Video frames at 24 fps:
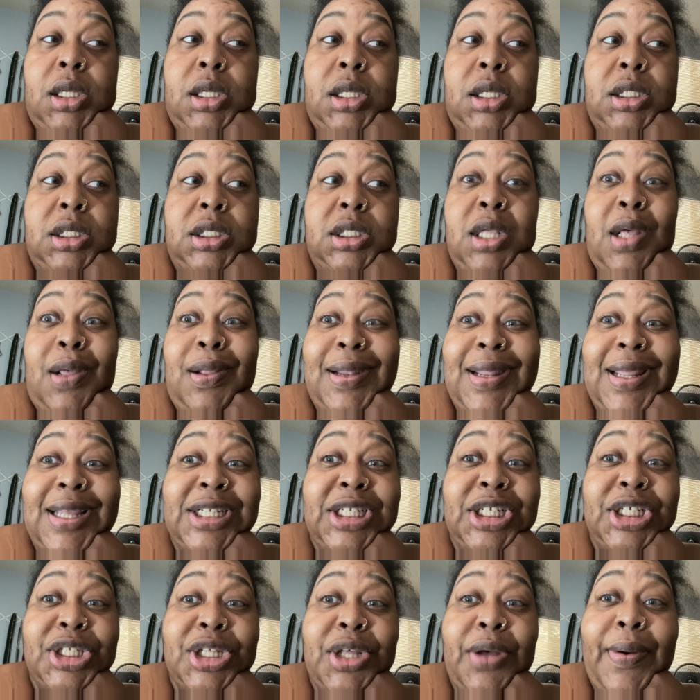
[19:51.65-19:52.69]
So let's
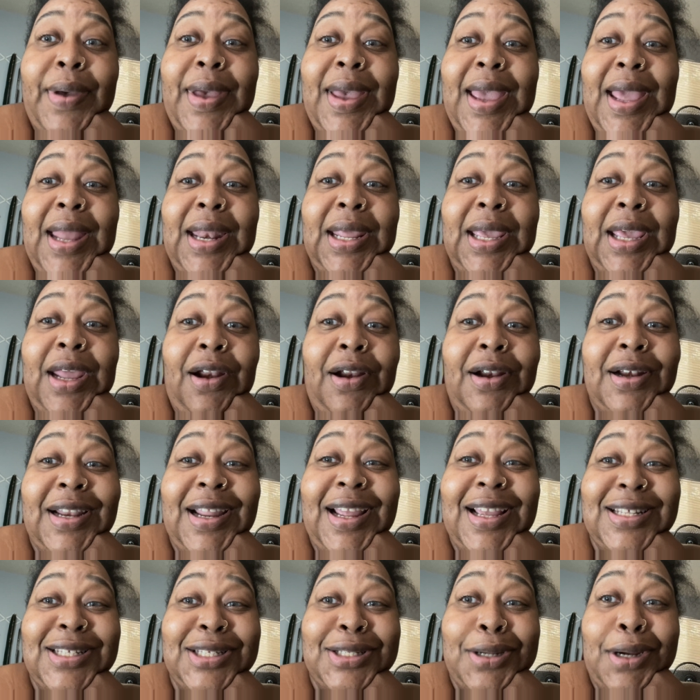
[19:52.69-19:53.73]
just go ahead and get our
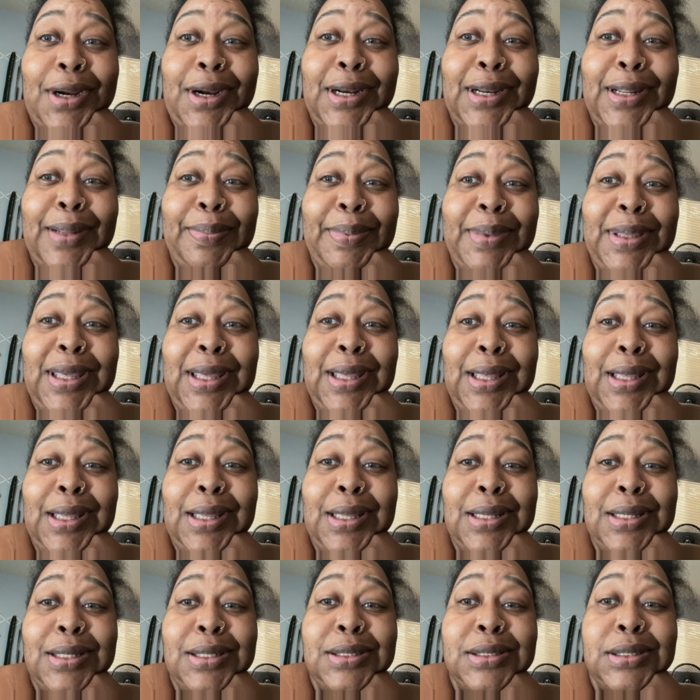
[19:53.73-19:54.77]
day started
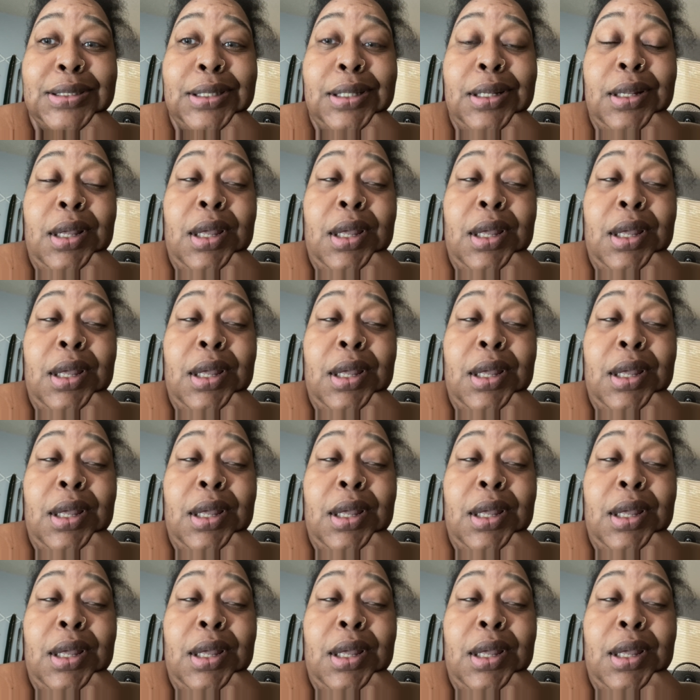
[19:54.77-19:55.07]
because